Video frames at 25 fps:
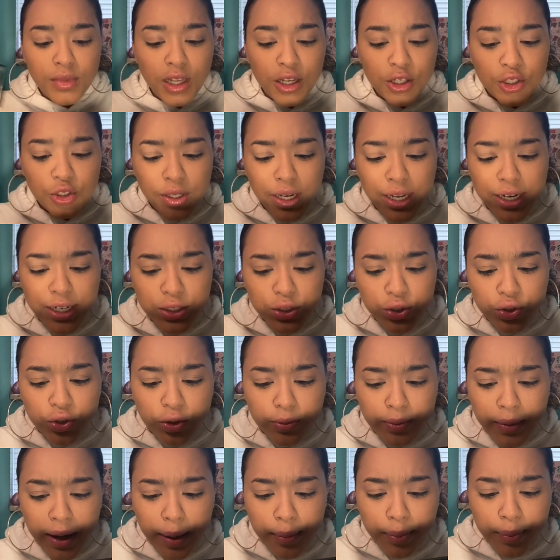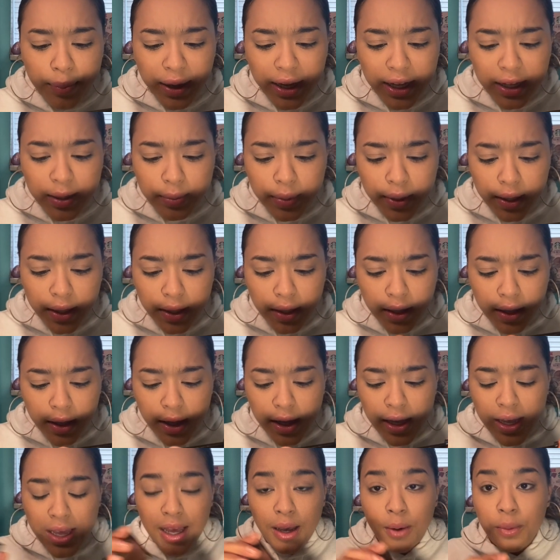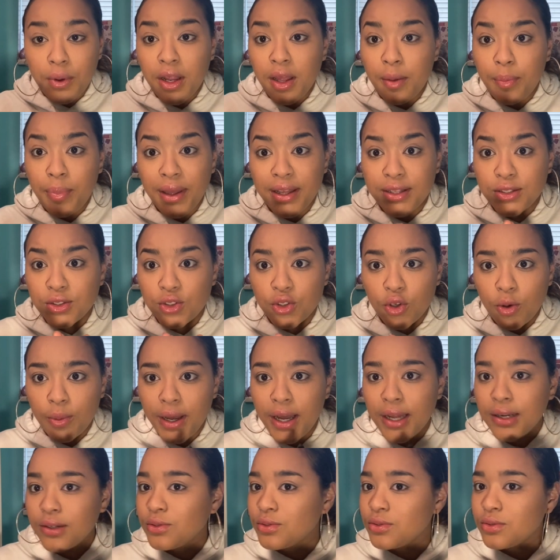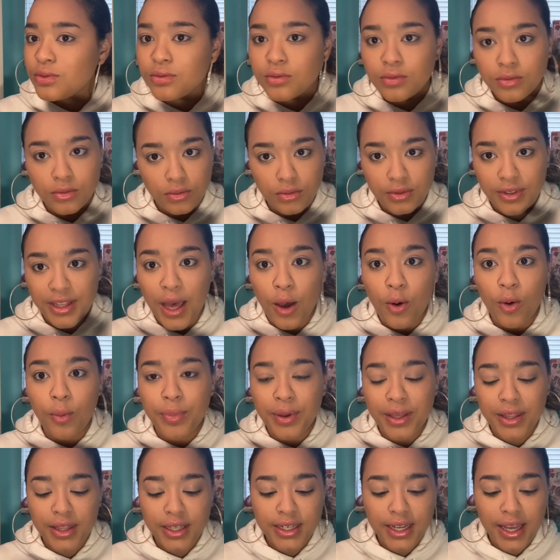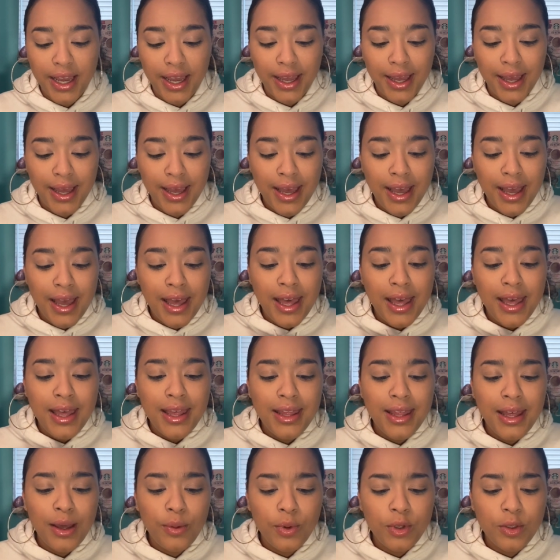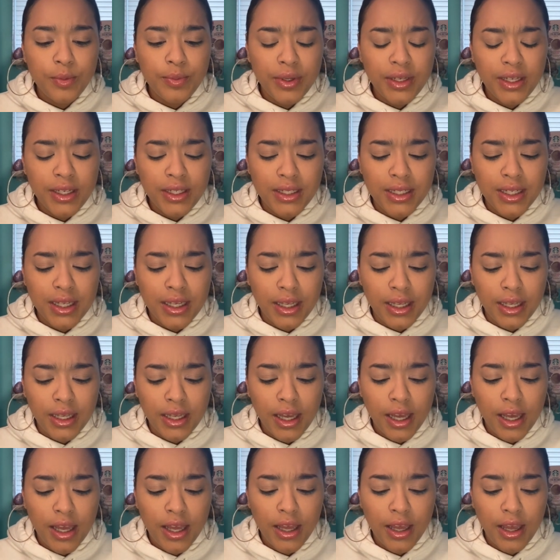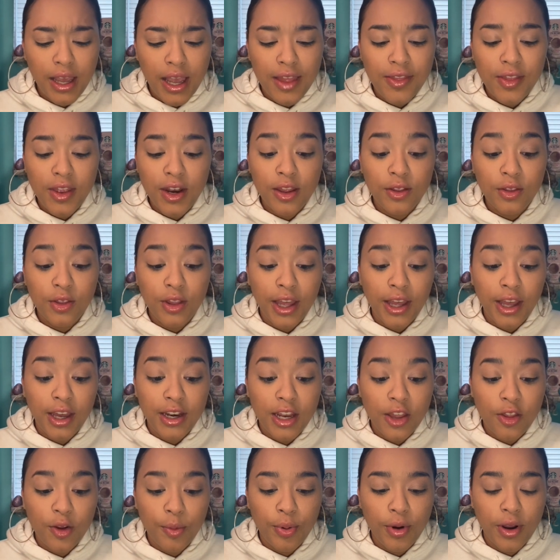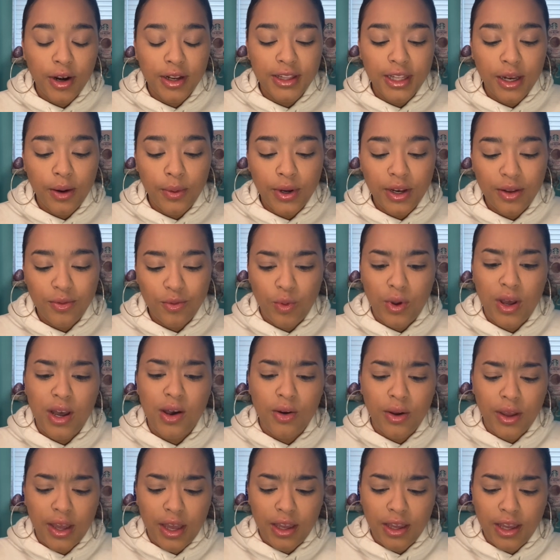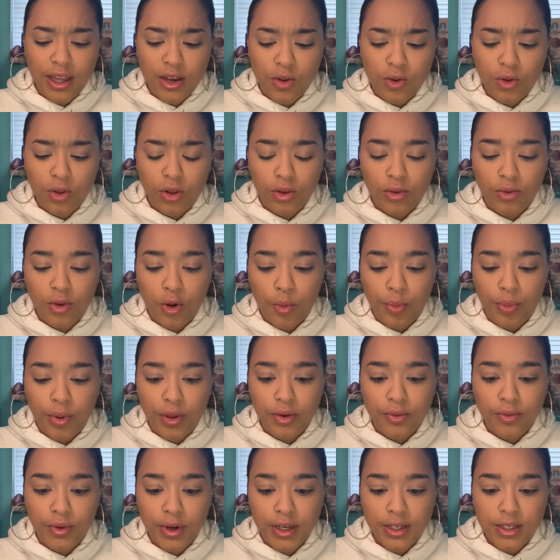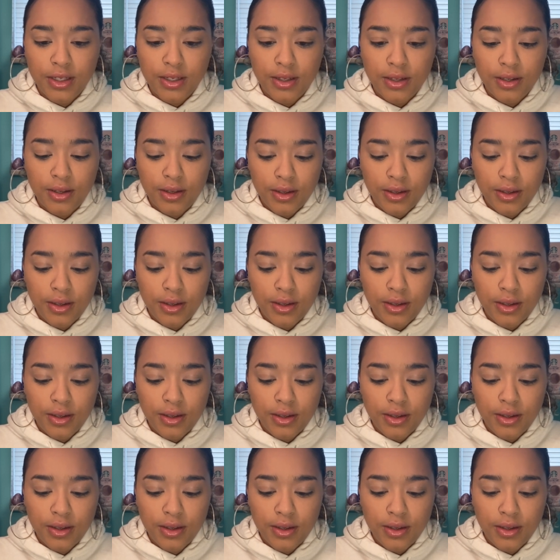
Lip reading: Tried and true, my baby. I want to hit pan so bad. That will be the day. That would be a day. And then, like, another product that I would... Wow, okay, can you open, right?